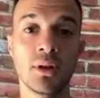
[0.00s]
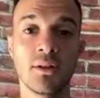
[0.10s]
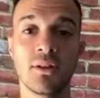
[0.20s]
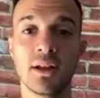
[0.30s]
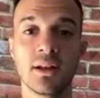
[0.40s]
I
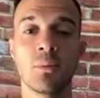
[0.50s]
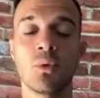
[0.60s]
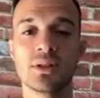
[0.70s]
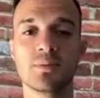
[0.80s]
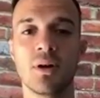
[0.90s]
had to take the number
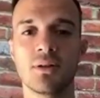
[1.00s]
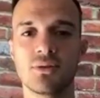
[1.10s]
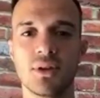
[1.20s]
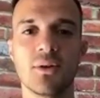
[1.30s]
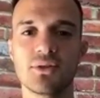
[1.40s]
one spot.
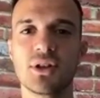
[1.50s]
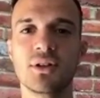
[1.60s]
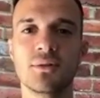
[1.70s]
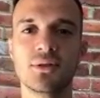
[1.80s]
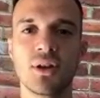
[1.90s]
So yeah,
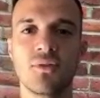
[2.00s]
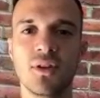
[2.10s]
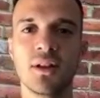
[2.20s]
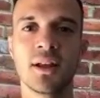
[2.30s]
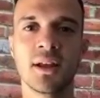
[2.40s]
it was a good
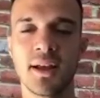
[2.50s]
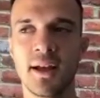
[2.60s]
feeling.